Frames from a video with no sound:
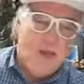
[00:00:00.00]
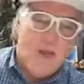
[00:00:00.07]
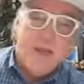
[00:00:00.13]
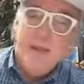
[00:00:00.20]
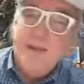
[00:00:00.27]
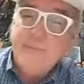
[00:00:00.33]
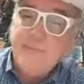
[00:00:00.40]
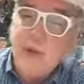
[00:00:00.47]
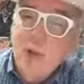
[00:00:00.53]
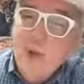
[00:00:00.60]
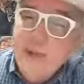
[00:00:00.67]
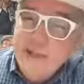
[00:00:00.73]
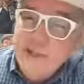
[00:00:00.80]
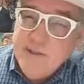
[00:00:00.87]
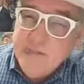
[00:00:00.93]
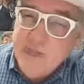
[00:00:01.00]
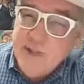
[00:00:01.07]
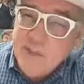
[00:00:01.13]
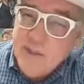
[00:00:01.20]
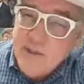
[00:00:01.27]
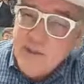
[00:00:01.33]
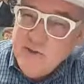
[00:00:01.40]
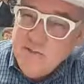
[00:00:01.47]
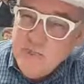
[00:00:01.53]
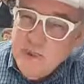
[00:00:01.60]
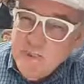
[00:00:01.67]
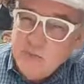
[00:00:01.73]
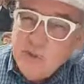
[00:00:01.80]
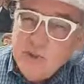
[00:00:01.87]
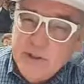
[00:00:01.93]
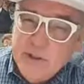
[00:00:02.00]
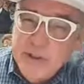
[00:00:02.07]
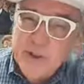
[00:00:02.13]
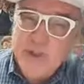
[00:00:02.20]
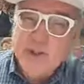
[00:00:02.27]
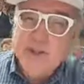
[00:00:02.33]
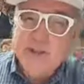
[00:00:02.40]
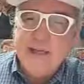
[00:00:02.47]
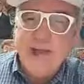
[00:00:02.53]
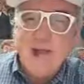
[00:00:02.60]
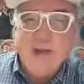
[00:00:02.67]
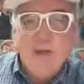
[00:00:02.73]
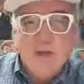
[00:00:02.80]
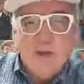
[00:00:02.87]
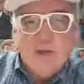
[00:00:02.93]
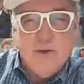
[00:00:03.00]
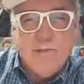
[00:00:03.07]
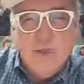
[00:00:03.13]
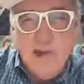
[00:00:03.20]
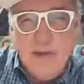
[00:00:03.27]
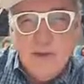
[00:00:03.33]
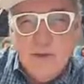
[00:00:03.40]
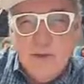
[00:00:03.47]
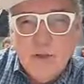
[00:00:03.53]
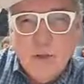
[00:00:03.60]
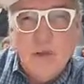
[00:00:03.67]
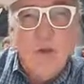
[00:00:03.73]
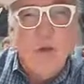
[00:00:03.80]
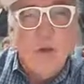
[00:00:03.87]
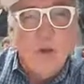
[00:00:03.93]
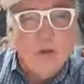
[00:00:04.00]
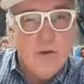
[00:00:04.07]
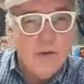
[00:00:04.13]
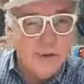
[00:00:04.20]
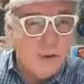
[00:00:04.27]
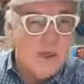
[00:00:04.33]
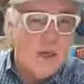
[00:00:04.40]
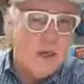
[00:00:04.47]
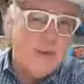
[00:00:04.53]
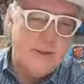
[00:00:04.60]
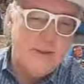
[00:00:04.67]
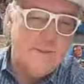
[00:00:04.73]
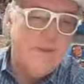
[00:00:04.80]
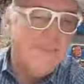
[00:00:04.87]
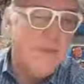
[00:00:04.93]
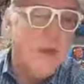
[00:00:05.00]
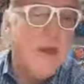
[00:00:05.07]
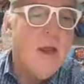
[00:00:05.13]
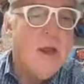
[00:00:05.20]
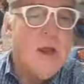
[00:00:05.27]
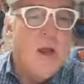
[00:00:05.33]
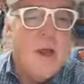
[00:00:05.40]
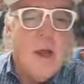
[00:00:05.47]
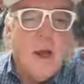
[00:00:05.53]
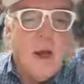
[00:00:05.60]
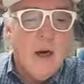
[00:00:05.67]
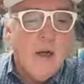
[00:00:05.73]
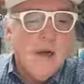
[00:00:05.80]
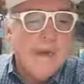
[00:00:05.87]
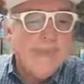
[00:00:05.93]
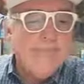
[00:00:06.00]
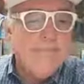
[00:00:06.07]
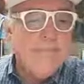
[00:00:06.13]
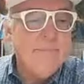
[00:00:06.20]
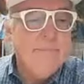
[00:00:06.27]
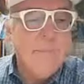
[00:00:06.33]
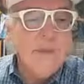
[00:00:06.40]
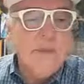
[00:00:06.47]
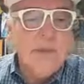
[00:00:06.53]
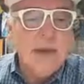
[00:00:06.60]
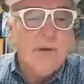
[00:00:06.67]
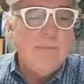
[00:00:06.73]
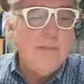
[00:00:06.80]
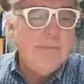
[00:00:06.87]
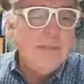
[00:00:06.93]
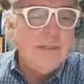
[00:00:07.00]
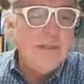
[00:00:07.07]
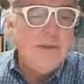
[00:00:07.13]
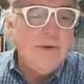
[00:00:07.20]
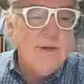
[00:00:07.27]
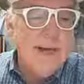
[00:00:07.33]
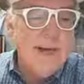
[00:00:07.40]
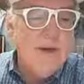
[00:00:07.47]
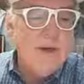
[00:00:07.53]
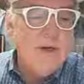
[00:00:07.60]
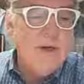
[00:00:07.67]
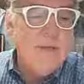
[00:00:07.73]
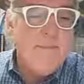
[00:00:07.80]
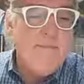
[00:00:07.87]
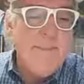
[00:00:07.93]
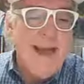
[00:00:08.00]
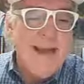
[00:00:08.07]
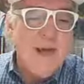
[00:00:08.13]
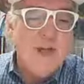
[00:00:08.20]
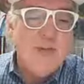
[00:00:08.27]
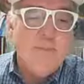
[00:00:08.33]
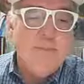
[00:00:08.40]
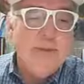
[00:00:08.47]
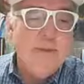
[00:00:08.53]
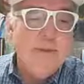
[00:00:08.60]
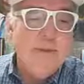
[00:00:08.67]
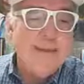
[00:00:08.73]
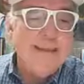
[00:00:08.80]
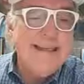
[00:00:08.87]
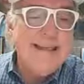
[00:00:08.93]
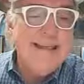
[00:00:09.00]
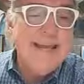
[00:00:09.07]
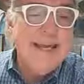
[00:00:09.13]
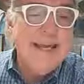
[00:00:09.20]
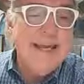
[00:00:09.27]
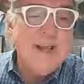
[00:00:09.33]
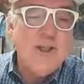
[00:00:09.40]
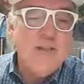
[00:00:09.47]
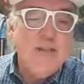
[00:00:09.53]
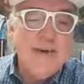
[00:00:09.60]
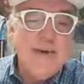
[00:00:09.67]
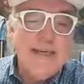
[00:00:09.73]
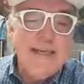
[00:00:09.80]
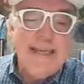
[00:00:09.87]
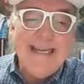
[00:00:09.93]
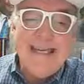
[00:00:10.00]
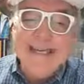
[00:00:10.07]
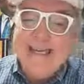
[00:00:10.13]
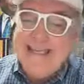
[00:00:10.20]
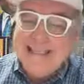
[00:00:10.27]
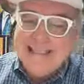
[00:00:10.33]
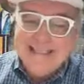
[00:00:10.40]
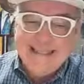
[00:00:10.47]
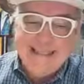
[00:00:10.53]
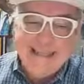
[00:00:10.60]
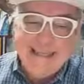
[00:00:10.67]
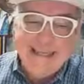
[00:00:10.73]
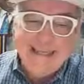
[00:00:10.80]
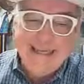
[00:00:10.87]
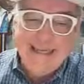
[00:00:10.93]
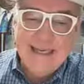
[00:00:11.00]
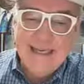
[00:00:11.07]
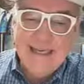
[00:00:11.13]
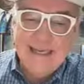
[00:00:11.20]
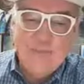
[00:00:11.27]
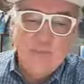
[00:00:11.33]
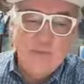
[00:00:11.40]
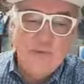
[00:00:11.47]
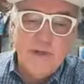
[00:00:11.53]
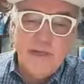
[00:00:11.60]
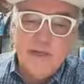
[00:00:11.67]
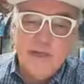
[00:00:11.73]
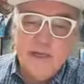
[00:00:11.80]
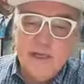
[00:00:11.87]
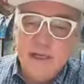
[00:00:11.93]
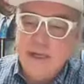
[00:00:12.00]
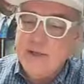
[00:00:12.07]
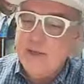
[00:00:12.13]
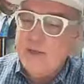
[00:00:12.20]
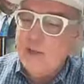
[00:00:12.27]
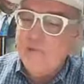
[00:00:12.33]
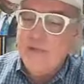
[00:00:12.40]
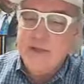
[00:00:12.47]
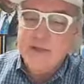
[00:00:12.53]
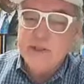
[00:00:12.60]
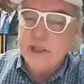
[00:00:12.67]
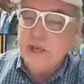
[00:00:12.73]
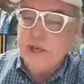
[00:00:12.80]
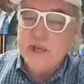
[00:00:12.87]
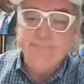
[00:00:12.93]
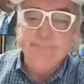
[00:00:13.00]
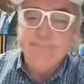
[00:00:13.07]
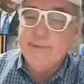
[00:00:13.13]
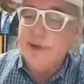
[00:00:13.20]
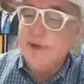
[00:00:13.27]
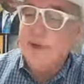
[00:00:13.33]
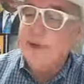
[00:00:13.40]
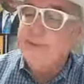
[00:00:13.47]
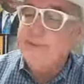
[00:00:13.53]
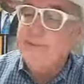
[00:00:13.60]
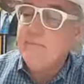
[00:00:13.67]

You have to go get some expensive people to tell you just how good your patents are along those lines. All right, so let's go down here to management expertise. Let's move these little guys off to the side. All right.